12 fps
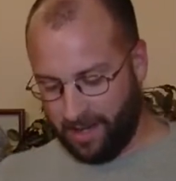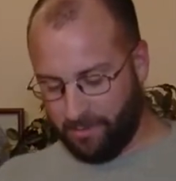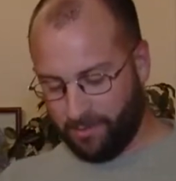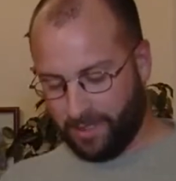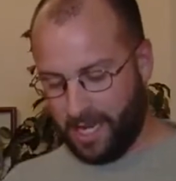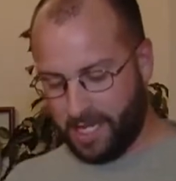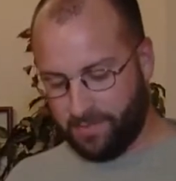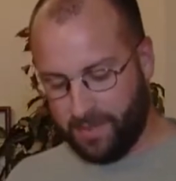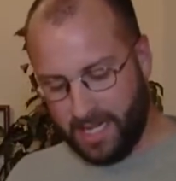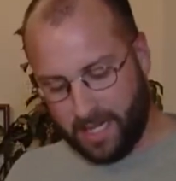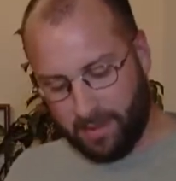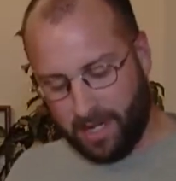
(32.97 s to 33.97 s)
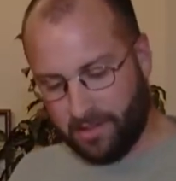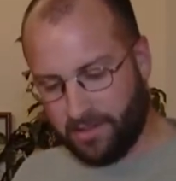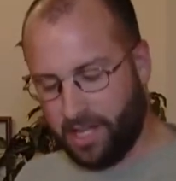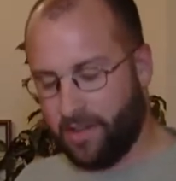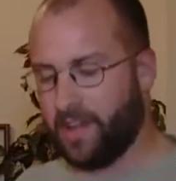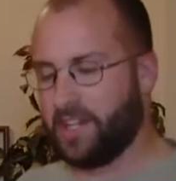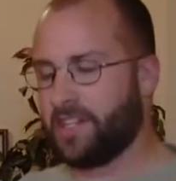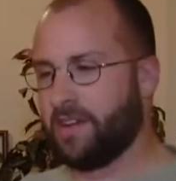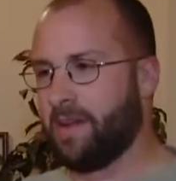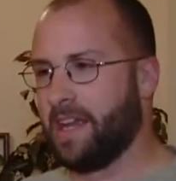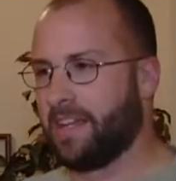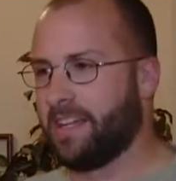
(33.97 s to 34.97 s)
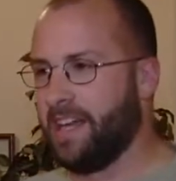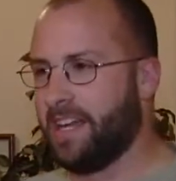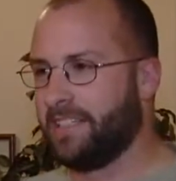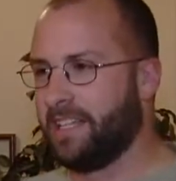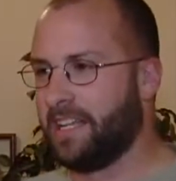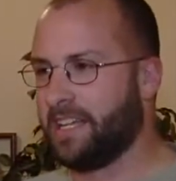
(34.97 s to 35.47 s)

that when they speak about salvation of mankind,